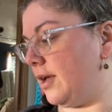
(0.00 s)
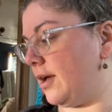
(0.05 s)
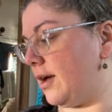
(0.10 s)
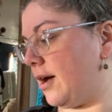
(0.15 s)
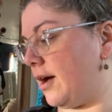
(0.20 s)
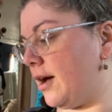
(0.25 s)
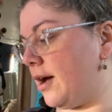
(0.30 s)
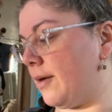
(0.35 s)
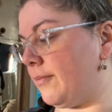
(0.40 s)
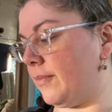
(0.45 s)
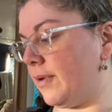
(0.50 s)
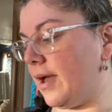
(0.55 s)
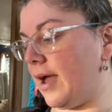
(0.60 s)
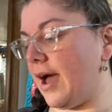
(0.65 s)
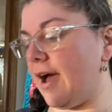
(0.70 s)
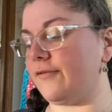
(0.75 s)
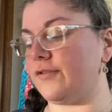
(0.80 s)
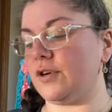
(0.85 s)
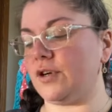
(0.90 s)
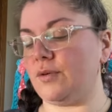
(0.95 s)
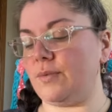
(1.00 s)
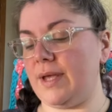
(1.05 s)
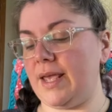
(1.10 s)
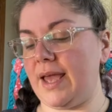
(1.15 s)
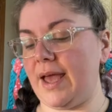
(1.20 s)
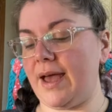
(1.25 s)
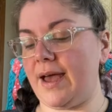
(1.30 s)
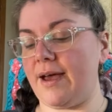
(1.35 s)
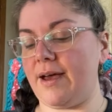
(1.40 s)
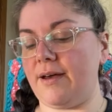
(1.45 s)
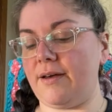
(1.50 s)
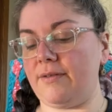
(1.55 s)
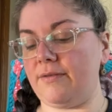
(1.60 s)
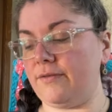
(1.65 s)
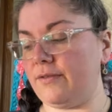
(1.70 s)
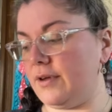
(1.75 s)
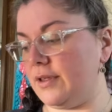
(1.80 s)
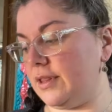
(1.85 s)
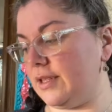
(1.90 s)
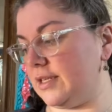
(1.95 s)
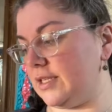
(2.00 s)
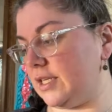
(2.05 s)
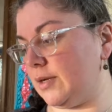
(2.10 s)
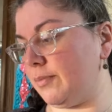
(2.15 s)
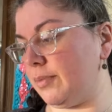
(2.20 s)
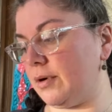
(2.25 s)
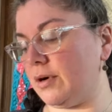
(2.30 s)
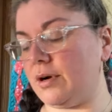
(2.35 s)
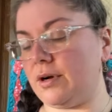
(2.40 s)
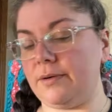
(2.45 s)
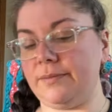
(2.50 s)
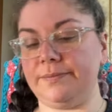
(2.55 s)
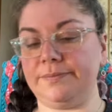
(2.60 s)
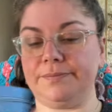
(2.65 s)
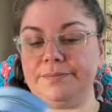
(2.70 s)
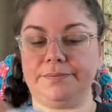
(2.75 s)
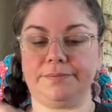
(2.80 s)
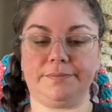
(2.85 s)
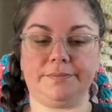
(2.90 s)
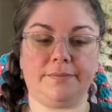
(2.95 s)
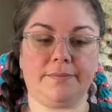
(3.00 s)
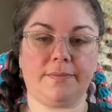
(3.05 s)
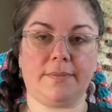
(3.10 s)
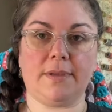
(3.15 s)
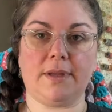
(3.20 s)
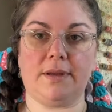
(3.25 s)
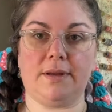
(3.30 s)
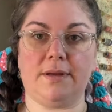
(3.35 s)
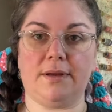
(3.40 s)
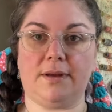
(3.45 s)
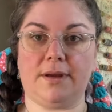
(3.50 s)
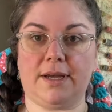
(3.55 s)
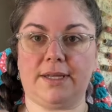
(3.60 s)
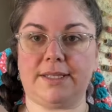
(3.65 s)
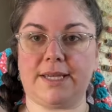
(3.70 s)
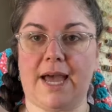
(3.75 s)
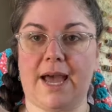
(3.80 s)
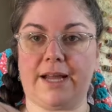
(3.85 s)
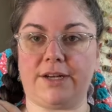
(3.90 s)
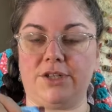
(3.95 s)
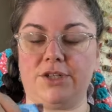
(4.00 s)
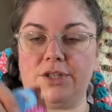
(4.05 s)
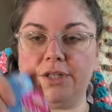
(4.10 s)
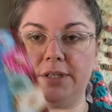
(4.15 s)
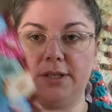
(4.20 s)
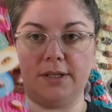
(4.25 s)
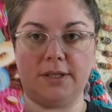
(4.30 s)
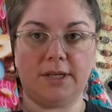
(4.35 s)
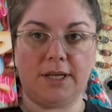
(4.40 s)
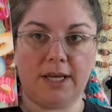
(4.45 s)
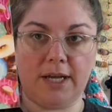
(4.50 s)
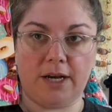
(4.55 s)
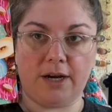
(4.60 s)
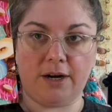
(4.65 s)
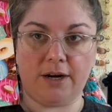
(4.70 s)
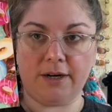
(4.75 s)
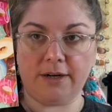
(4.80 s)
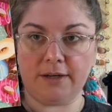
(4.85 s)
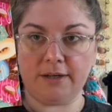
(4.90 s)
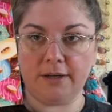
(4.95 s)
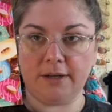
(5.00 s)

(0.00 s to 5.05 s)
um, after we have the zipper attached here,